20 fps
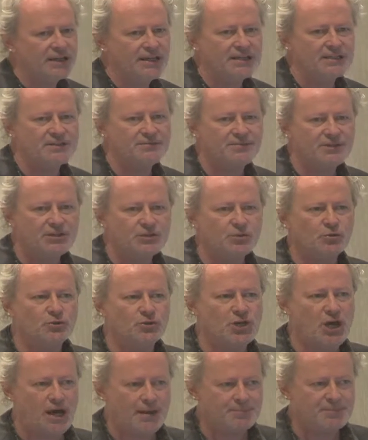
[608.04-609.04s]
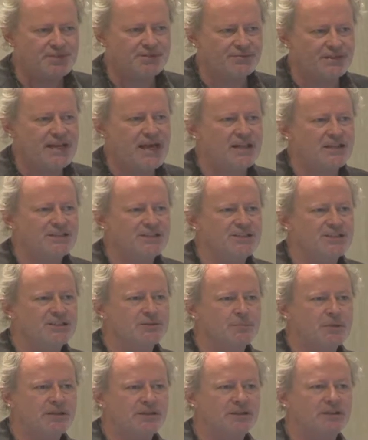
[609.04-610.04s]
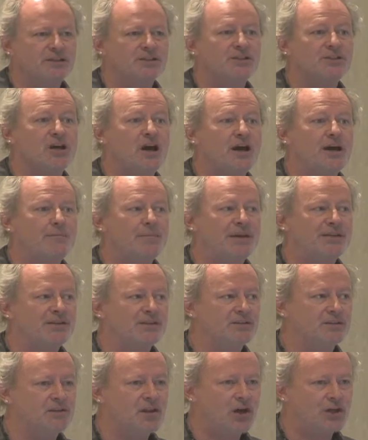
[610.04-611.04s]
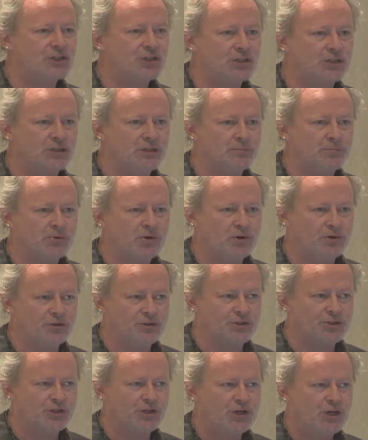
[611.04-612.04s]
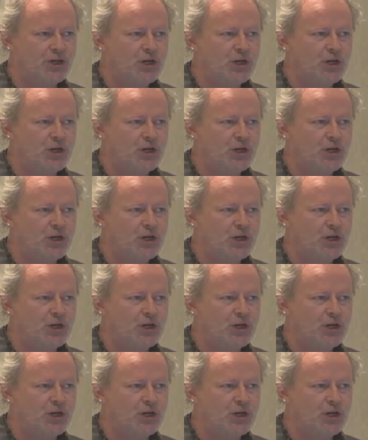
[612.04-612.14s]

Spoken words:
individual types of analyses, but an entire methodological approach,